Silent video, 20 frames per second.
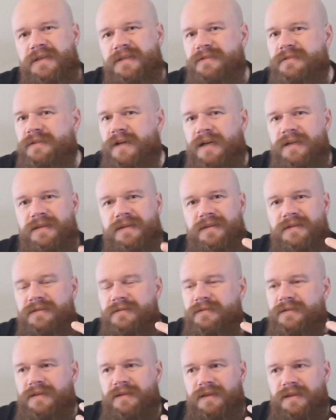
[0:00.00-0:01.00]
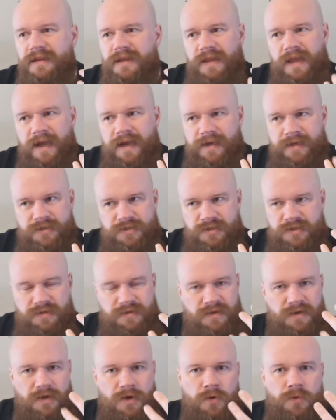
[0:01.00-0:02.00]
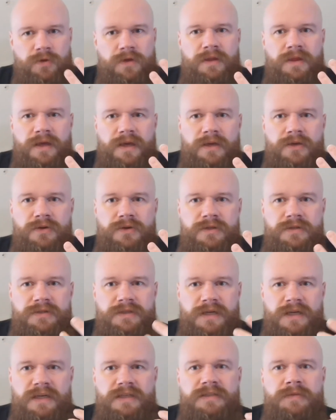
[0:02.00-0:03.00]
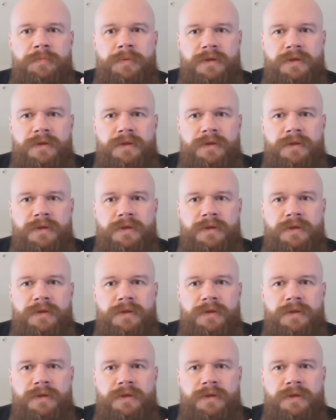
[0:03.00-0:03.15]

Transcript: It's not like it's the only thing you can taste,